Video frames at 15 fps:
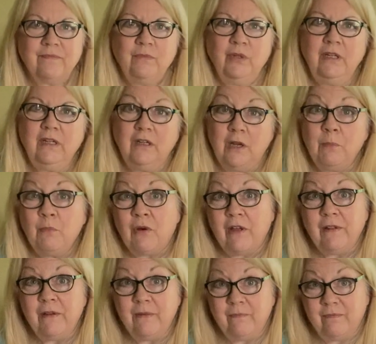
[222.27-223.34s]
putting an
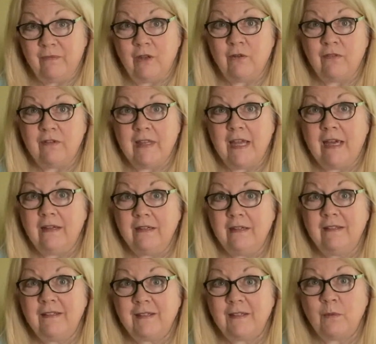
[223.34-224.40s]
umbrella over that
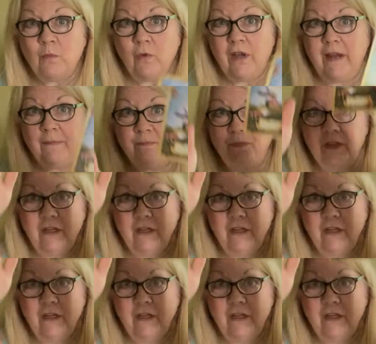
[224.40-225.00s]
in some way,